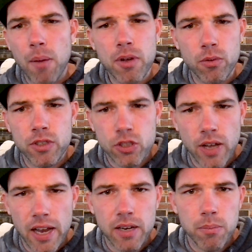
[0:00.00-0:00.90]
I'm going
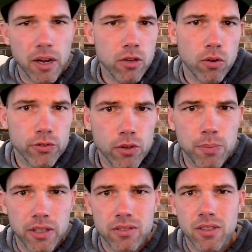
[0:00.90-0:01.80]
to edit my cold
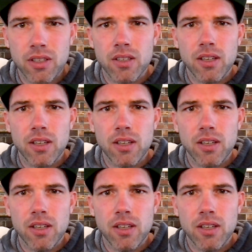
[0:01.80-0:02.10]
open.